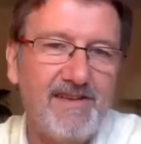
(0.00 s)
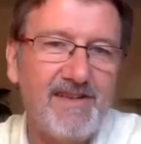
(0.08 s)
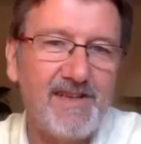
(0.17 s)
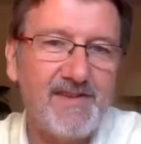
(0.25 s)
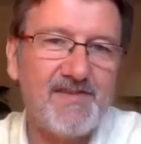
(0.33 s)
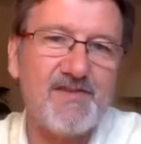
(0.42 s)

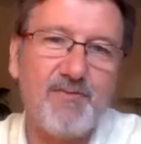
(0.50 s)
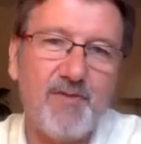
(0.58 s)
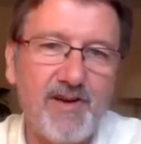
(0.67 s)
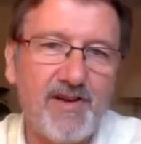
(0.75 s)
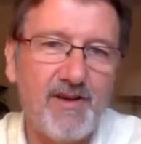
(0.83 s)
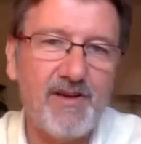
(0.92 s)
And this is
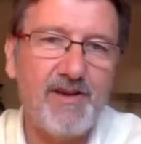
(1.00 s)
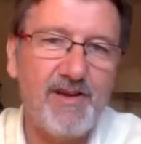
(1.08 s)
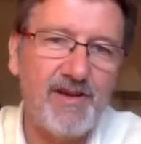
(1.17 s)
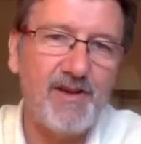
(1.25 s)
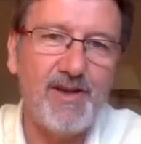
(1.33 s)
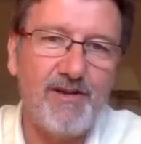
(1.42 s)
why
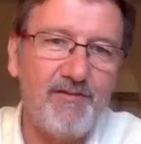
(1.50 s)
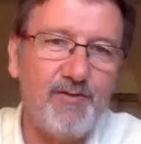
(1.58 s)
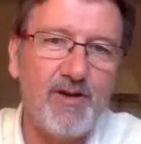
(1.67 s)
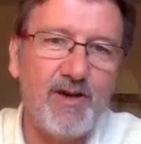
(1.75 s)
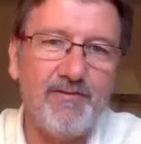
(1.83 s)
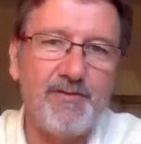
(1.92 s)
if
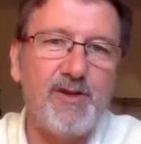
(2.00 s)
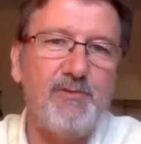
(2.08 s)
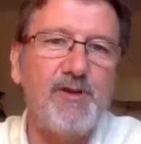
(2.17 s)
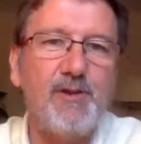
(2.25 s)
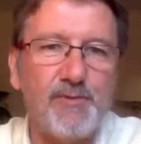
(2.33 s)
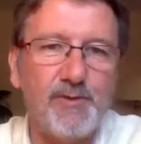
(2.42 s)
you have three
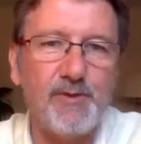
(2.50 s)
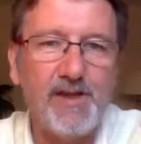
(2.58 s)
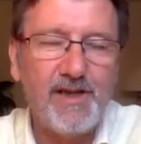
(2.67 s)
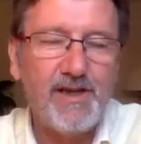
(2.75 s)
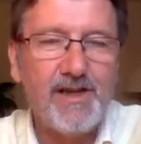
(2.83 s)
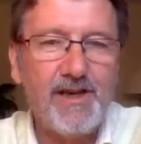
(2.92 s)
people
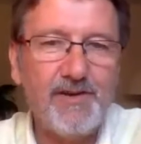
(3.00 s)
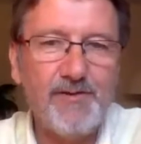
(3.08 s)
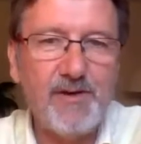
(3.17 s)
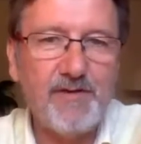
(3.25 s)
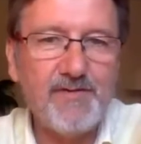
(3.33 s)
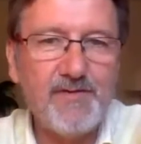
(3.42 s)
and
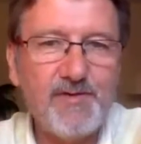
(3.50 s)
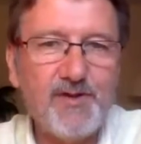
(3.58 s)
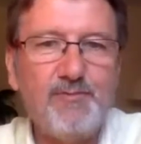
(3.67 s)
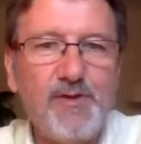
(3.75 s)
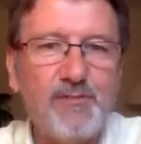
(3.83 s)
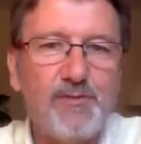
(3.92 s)
you have
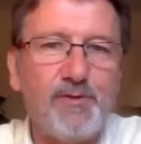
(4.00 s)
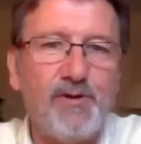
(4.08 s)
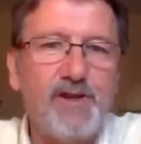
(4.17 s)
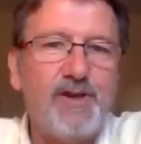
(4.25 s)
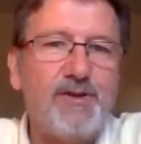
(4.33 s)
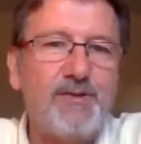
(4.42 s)
two people
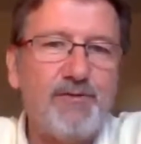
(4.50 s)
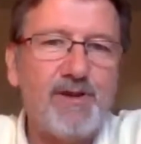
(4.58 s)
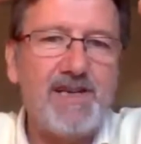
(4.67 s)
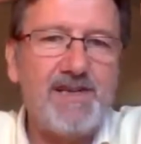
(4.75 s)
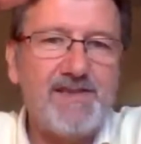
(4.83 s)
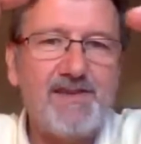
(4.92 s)

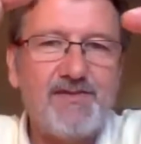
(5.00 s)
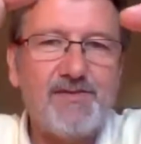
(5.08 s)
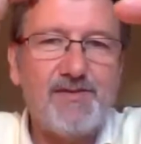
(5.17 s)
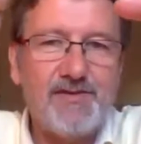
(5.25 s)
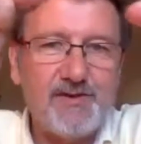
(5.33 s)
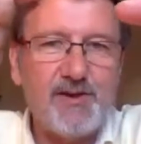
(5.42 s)
relating
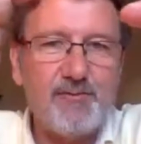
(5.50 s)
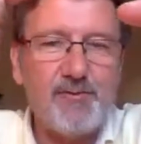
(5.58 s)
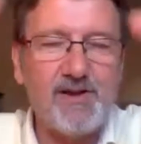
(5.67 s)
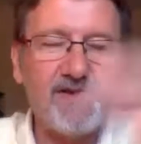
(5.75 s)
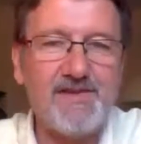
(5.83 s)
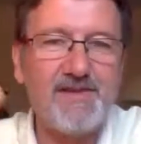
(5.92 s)
to the third
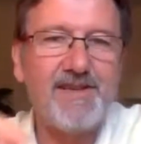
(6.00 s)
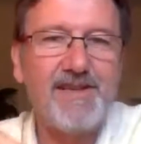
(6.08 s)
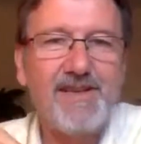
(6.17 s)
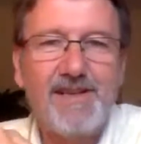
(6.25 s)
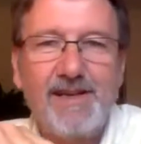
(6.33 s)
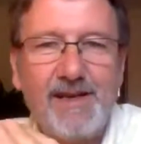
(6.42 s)
person,
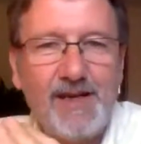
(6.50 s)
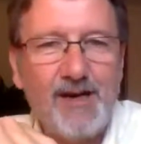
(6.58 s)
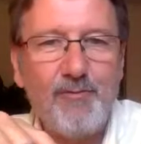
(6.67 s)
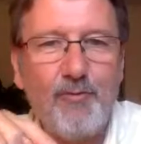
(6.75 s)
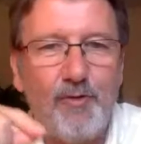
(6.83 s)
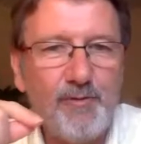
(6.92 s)

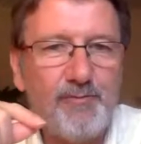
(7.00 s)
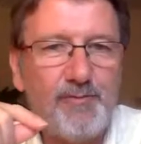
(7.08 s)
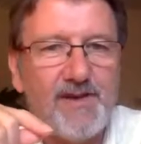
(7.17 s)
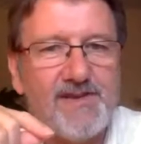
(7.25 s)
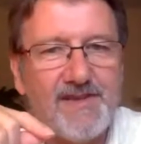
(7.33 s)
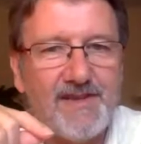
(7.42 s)
one
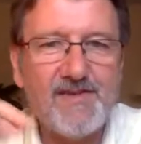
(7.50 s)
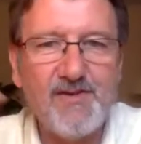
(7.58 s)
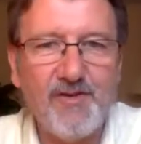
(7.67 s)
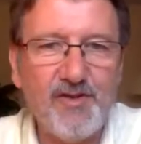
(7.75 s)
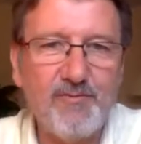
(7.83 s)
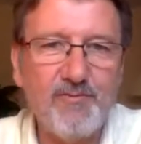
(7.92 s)
person gets
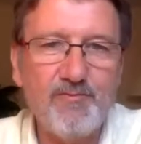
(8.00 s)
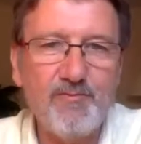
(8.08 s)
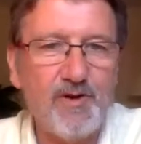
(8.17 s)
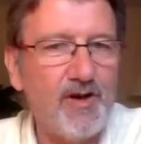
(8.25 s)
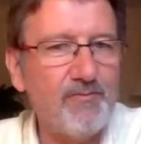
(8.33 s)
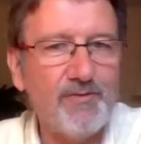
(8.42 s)
on
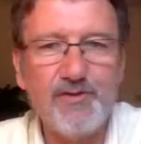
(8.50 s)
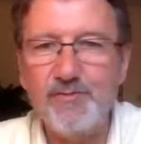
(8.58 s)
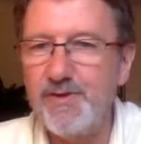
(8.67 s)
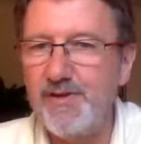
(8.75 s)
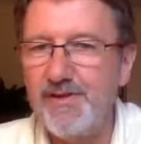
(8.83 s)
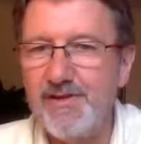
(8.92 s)
with
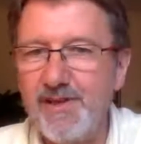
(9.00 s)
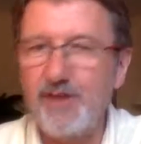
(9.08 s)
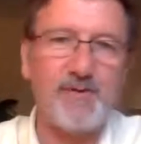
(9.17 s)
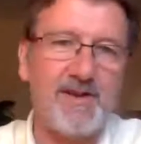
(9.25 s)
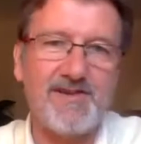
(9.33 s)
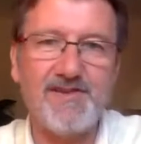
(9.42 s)
them and the other
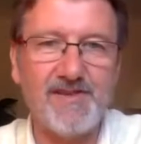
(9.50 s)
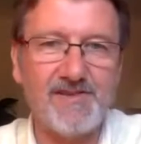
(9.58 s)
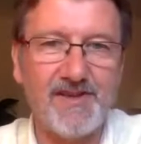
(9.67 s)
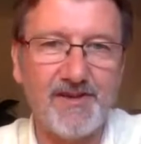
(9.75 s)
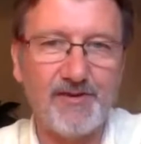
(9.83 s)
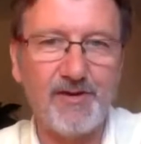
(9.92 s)
person
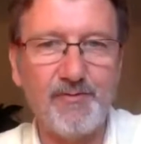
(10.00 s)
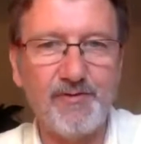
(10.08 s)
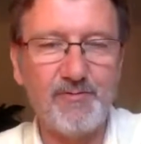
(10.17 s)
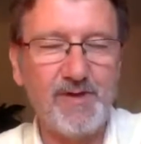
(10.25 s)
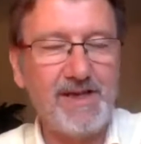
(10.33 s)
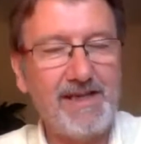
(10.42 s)
doesn't get on with
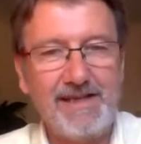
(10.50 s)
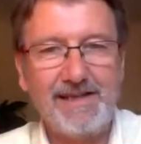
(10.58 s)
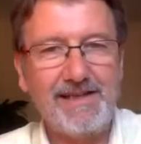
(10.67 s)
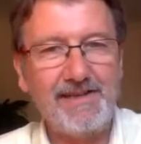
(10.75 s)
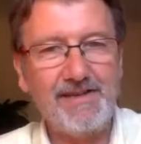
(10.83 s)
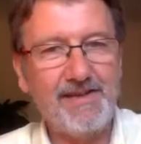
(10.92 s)
them,
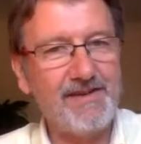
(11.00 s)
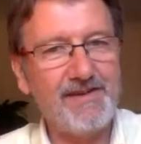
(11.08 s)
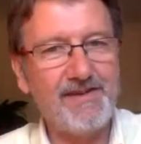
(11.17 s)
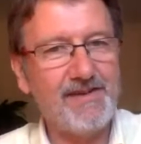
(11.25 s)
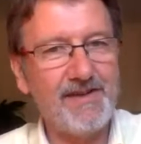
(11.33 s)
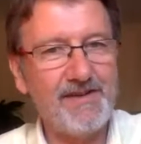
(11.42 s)

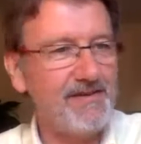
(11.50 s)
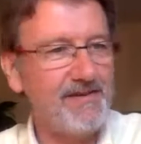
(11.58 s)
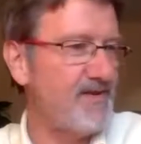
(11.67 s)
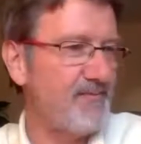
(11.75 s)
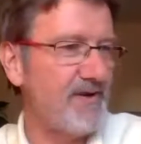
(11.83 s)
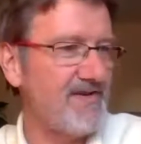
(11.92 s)
and
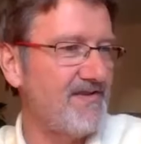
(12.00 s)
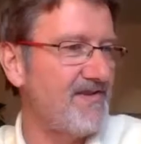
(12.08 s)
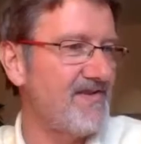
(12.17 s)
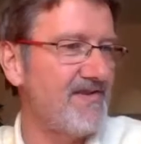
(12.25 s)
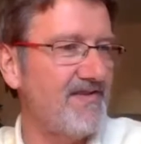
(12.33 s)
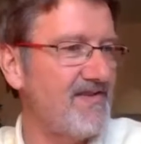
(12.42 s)
this person
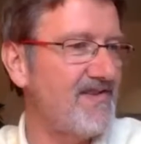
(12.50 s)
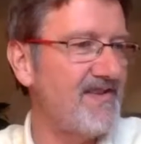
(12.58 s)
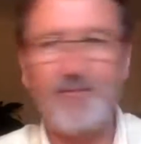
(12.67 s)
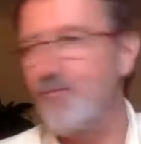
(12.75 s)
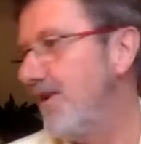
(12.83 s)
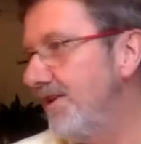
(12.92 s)
doesn't
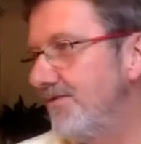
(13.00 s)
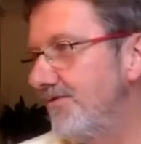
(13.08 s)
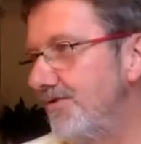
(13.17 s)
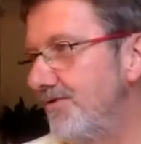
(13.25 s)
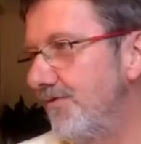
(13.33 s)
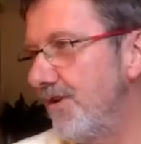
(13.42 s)
understand, why
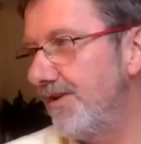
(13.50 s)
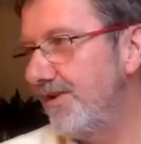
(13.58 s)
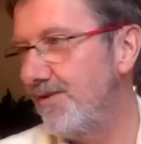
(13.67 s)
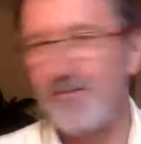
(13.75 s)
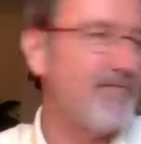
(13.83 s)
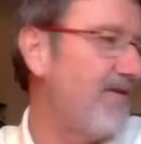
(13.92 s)
don't you like
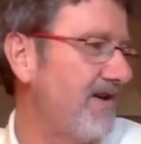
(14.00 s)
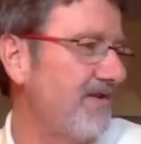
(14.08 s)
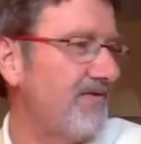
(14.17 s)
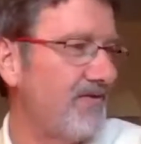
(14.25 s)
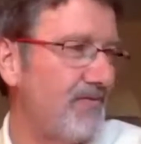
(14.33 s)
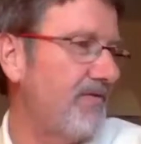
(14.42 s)
them, and why
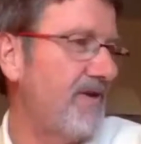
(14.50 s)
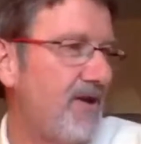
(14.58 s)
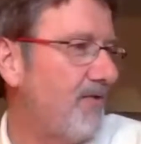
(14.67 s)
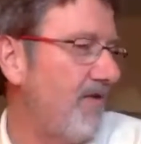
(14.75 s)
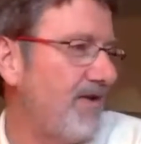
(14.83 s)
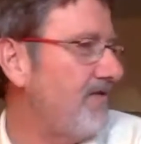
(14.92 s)
do
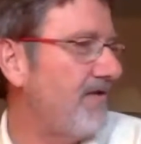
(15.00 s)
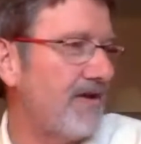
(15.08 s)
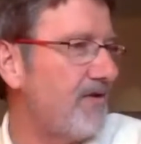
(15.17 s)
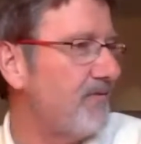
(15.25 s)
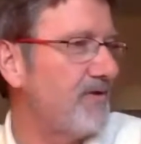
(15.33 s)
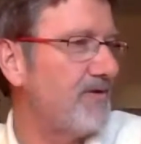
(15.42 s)
you
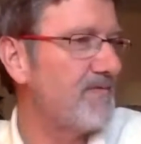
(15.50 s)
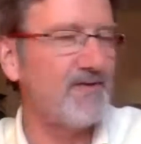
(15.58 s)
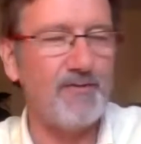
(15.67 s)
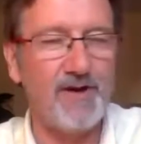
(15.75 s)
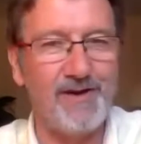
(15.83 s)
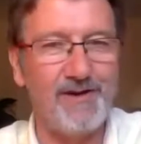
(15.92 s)
get on with them
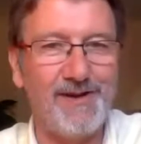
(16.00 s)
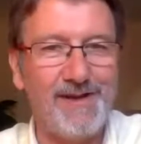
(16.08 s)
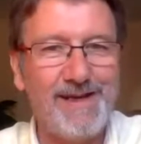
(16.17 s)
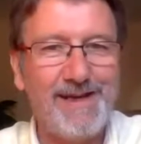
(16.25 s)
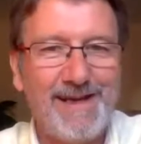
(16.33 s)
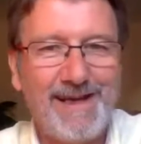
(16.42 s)
so well?
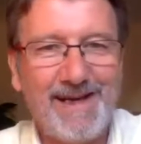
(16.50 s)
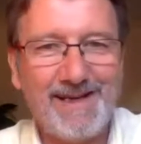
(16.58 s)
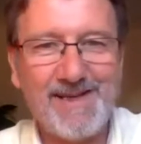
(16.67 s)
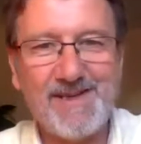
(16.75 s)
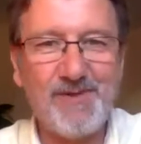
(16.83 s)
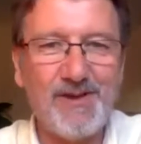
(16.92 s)
And
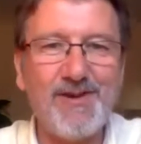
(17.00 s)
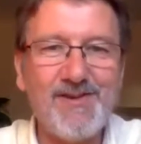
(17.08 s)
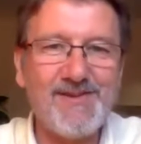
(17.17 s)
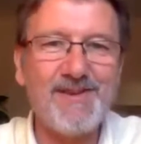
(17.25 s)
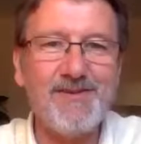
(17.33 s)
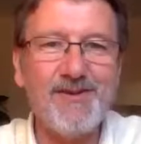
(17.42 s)
it's
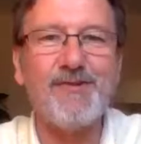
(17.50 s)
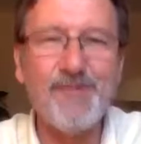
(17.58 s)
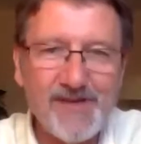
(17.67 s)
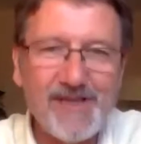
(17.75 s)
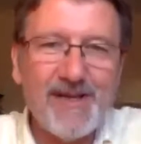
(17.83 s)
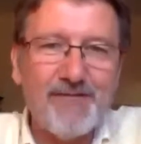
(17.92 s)
because they're not
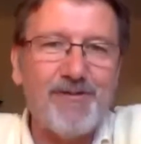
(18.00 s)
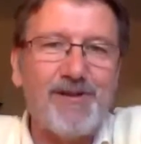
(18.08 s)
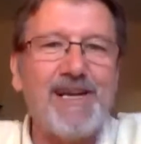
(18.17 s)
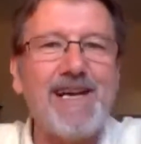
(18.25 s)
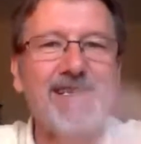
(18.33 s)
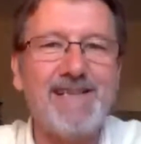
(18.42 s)
really
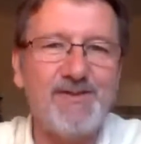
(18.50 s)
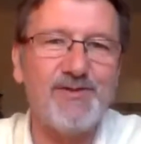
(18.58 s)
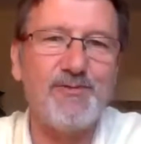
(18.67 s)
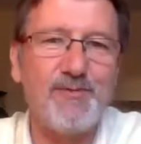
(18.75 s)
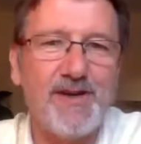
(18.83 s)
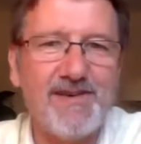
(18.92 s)
relating to
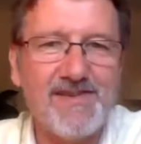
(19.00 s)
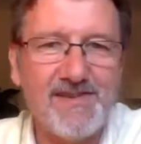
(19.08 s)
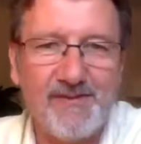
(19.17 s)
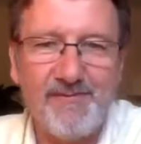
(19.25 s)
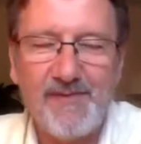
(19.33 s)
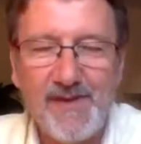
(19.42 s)
the
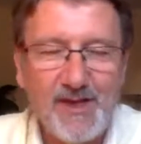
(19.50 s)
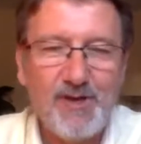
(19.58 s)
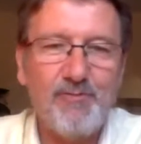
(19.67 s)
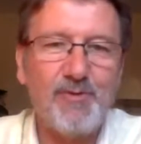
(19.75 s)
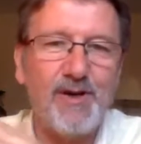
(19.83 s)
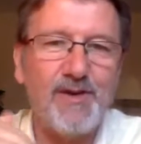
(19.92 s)
person,
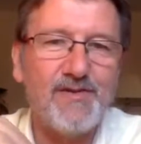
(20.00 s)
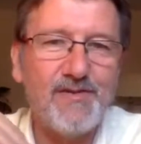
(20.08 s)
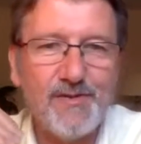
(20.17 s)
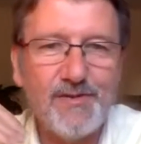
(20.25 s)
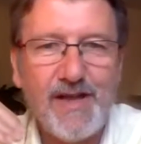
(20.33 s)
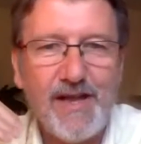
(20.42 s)
but
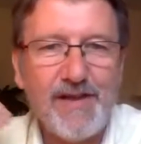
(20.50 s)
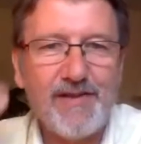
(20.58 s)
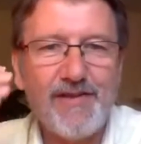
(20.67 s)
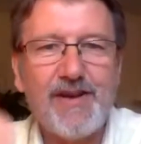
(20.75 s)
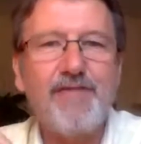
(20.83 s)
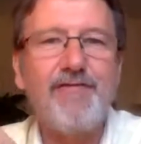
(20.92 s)
to
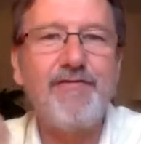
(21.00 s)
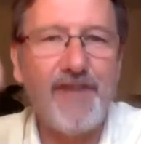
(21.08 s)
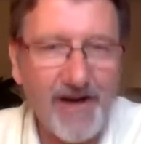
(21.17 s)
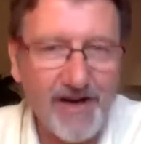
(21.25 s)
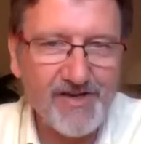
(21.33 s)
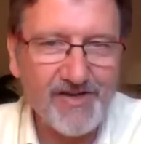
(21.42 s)
their
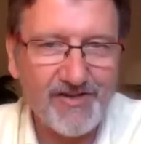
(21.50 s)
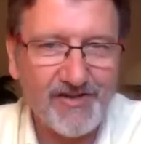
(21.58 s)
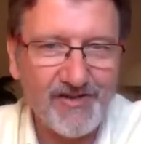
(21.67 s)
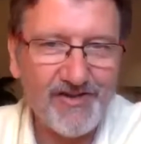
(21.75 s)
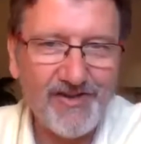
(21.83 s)
version,